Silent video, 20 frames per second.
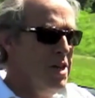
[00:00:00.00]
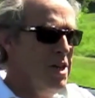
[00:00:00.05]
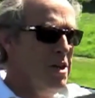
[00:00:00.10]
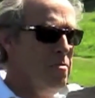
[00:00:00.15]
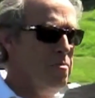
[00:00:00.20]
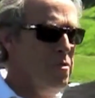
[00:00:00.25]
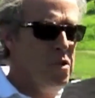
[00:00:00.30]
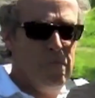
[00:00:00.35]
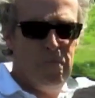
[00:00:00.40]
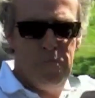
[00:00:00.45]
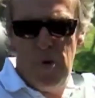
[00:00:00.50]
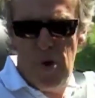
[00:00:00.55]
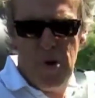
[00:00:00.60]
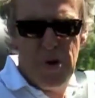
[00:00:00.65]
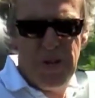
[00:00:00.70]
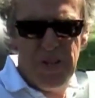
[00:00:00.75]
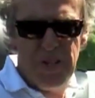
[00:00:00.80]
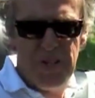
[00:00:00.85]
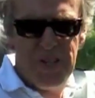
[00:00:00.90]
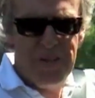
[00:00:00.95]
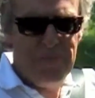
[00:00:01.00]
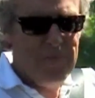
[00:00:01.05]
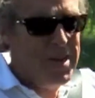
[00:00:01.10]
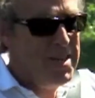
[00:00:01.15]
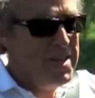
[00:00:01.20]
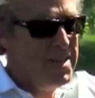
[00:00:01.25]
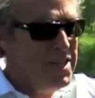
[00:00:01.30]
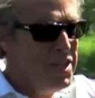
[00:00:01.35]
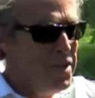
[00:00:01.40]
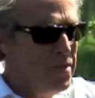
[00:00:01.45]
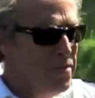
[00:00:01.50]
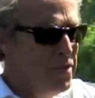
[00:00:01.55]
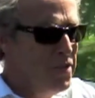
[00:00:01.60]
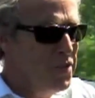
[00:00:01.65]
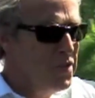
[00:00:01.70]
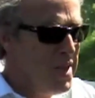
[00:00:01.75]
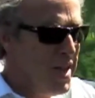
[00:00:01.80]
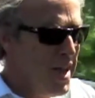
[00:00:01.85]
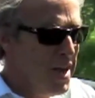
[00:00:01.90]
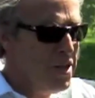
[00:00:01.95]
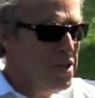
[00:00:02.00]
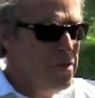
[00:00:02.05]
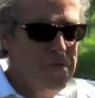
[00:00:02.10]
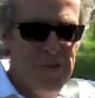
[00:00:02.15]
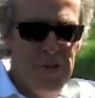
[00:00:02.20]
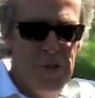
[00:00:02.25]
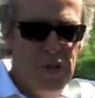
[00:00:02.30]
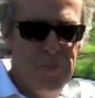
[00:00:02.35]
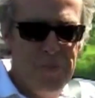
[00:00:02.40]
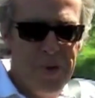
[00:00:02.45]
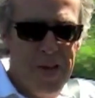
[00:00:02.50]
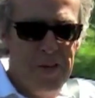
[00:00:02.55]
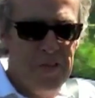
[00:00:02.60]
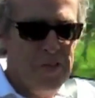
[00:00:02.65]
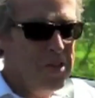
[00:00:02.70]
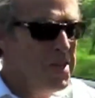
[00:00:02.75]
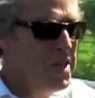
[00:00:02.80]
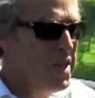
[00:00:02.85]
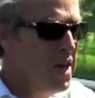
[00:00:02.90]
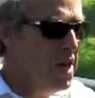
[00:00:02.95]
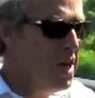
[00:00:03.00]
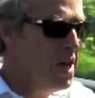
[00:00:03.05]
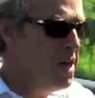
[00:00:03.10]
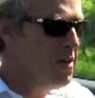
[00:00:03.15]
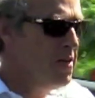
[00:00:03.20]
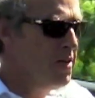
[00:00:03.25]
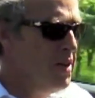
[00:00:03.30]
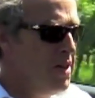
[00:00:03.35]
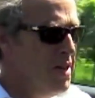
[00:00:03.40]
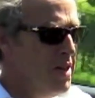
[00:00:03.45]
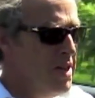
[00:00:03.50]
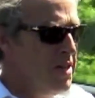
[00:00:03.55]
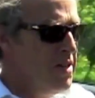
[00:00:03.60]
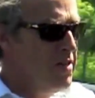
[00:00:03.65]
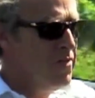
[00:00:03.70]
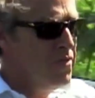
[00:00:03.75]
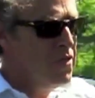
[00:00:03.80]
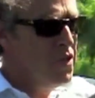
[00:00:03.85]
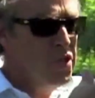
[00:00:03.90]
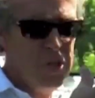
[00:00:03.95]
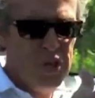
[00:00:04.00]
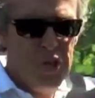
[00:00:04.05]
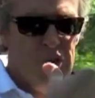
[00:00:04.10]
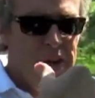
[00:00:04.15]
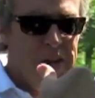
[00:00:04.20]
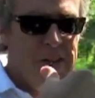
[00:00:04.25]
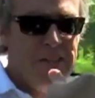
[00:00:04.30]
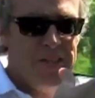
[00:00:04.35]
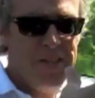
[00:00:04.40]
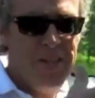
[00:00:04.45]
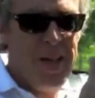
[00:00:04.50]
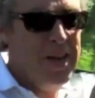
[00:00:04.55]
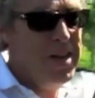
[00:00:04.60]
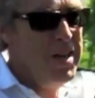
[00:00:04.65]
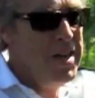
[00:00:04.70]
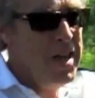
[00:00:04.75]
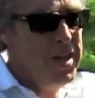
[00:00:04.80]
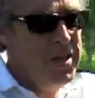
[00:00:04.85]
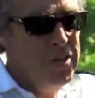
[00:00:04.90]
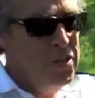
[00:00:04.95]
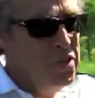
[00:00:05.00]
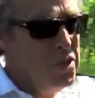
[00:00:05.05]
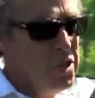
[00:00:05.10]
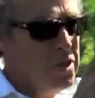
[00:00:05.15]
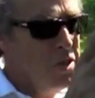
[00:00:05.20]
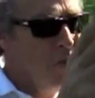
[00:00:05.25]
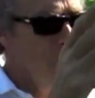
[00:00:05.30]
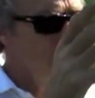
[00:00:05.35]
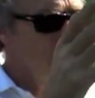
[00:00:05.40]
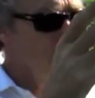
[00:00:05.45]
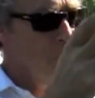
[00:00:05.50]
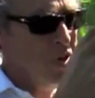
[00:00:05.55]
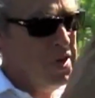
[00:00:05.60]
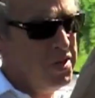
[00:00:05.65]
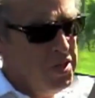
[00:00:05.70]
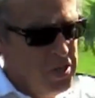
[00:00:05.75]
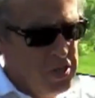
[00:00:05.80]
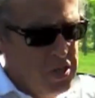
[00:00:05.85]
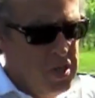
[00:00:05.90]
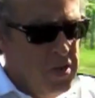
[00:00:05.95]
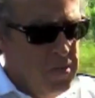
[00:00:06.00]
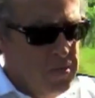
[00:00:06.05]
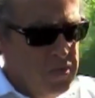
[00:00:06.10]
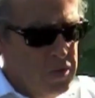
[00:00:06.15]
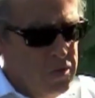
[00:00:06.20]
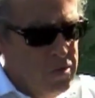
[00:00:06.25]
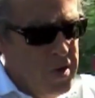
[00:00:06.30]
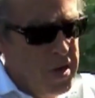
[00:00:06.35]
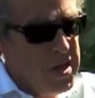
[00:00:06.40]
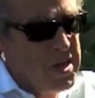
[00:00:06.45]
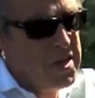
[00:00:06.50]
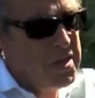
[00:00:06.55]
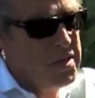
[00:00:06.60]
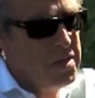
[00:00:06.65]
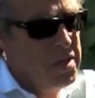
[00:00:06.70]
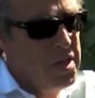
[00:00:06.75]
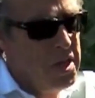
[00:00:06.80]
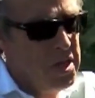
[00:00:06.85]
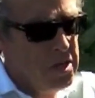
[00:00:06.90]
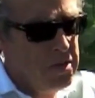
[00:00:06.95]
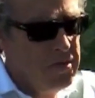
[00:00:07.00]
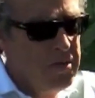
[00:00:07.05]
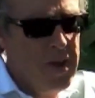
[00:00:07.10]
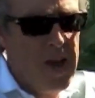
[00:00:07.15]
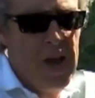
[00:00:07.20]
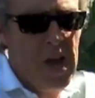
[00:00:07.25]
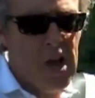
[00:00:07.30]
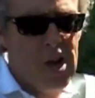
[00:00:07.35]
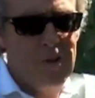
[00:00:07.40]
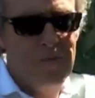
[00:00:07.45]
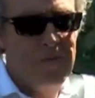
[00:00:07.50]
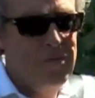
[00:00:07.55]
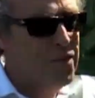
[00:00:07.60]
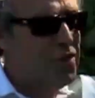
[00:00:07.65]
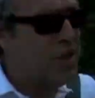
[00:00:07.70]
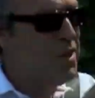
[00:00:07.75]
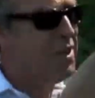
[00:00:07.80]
but boy does it make a difference to how you feel about the car. There's a great sounding engine, but I just love the way it's valved.